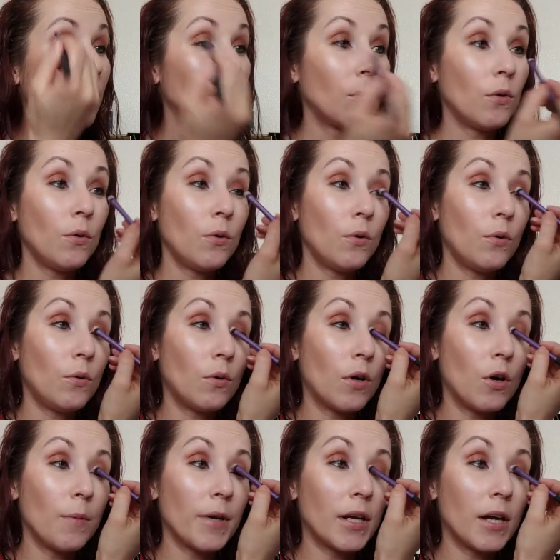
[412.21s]
Ooh,
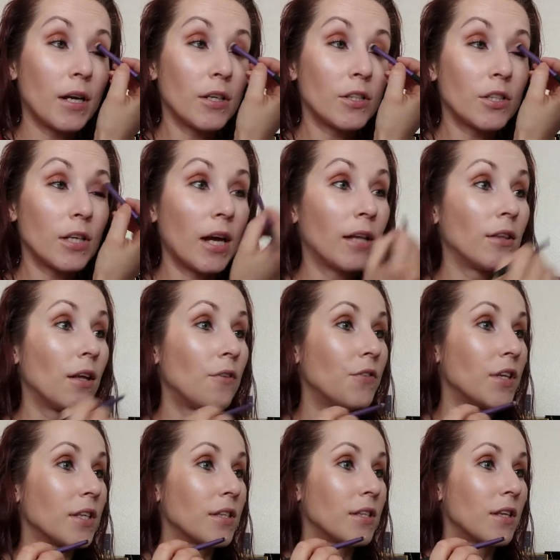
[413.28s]
oh my gosh, I love
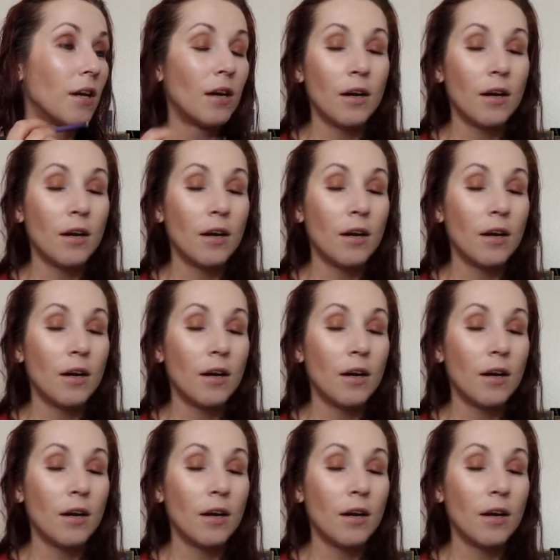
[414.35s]
this.